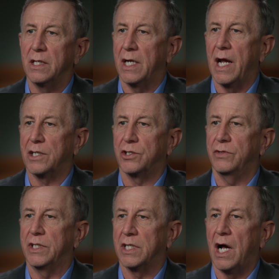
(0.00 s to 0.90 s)
that
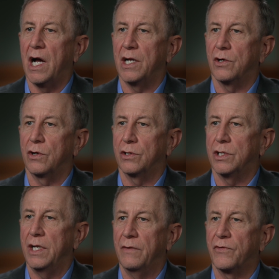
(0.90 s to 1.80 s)
actually tied her
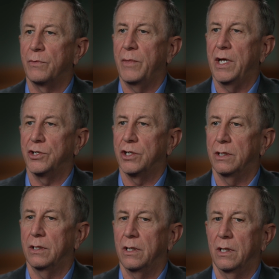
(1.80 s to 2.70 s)
to
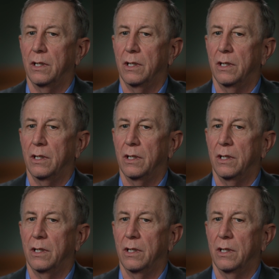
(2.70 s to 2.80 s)
information